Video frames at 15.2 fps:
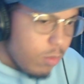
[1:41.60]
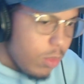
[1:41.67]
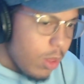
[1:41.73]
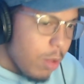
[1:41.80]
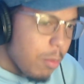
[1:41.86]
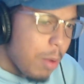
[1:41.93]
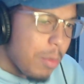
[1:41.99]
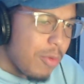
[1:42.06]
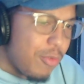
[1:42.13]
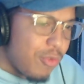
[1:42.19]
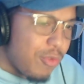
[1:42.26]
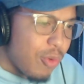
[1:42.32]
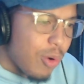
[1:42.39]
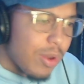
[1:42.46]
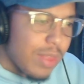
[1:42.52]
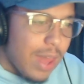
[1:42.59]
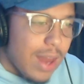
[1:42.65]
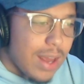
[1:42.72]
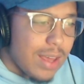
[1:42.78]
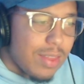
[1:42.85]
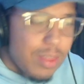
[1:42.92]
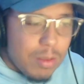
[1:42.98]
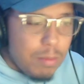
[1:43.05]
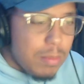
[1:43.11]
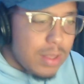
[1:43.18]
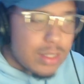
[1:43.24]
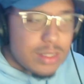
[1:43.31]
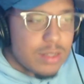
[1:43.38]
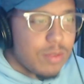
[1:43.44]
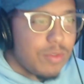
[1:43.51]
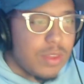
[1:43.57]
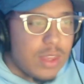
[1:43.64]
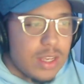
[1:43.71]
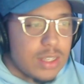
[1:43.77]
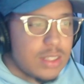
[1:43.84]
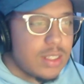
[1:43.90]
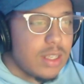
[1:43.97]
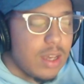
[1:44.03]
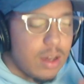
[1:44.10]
But before that, in the midst of this,